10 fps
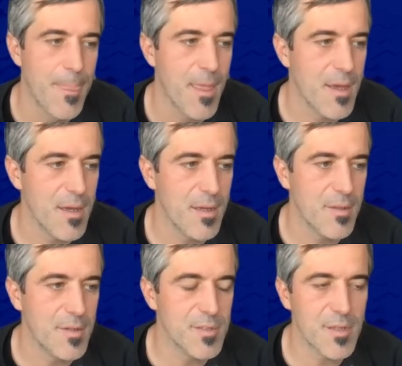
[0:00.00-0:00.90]

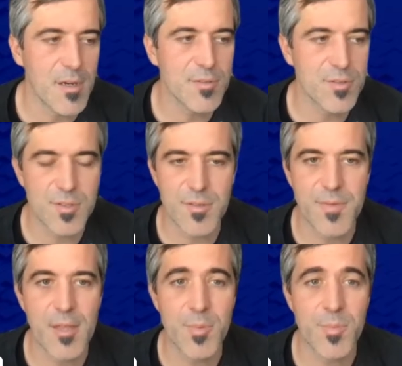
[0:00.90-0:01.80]
There's like all sorts of
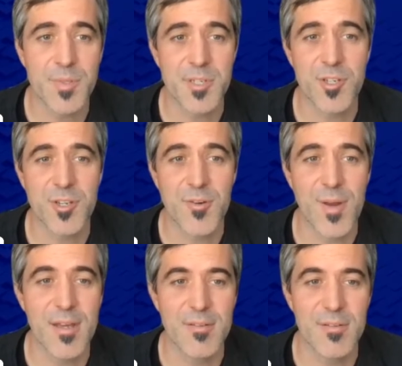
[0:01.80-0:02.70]
value proposition
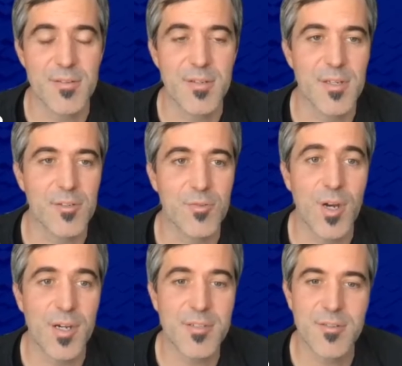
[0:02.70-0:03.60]
around
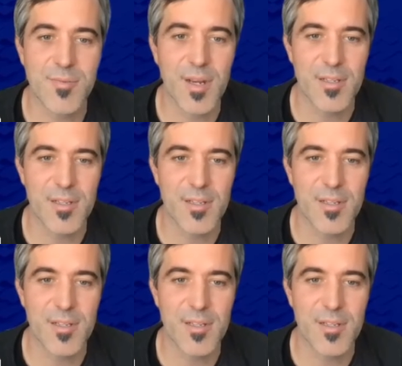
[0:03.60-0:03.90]
Crust, right?